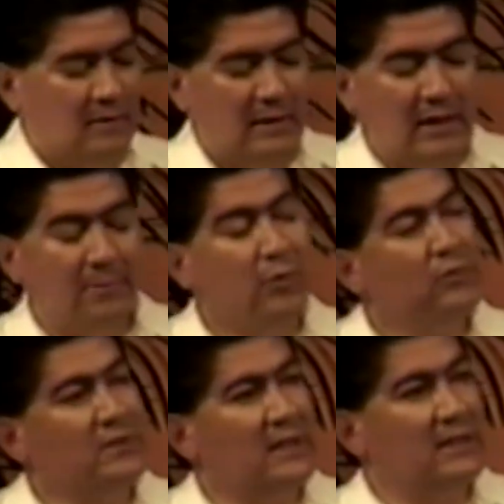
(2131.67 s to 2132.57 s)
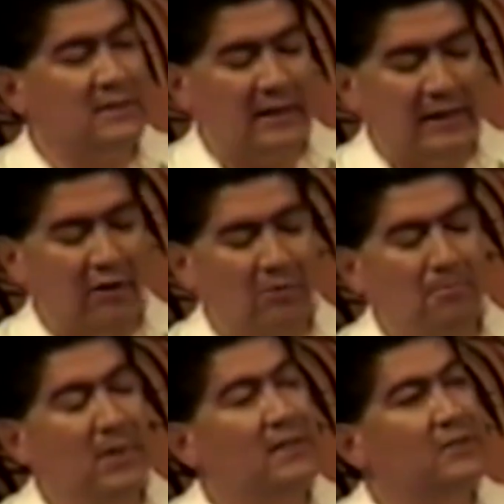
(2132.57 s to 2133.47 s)
Hebrews says that they are
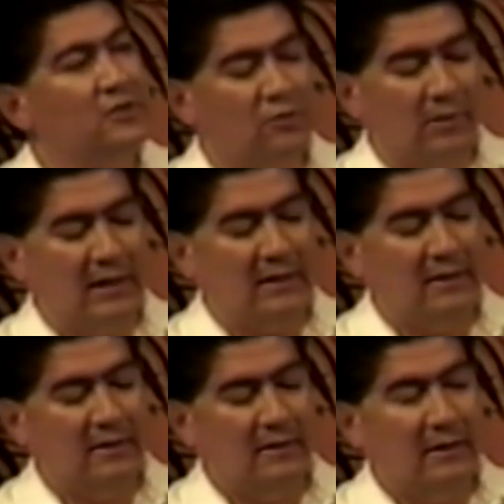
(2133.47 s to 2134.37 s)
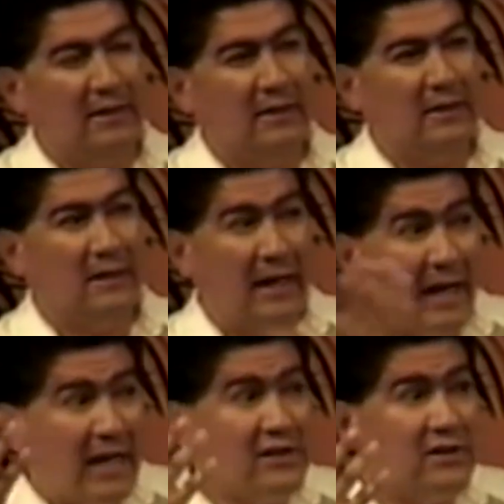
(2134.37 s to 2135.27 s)
ministering
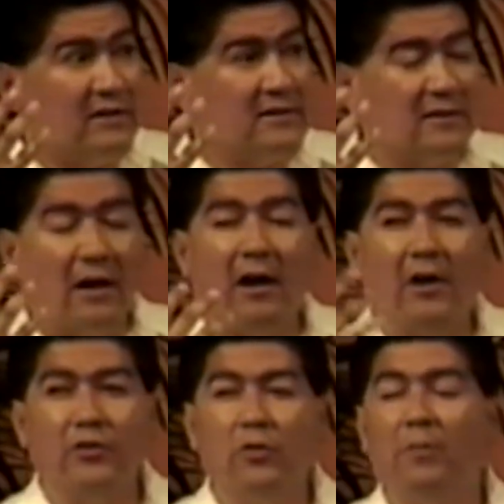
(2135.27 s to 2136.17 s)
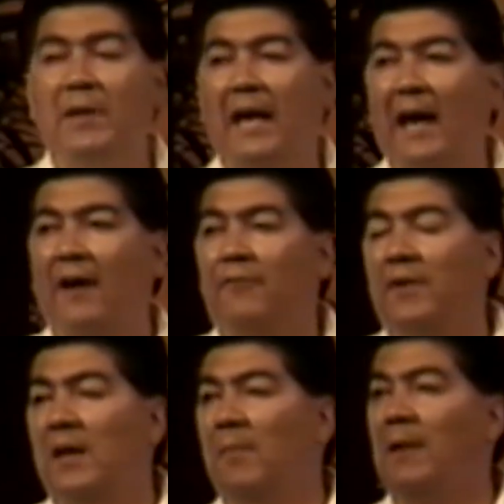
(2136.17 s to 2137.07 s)
agents on your behalf
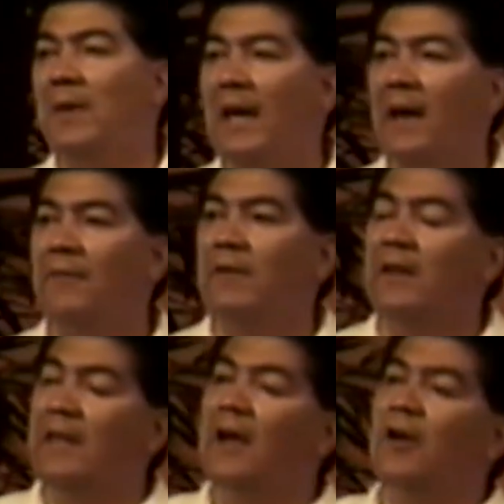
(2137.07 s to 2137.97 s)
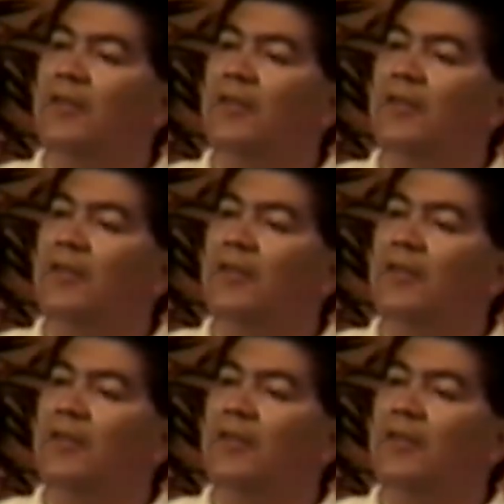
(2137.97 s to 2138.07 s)
and my behalf. They are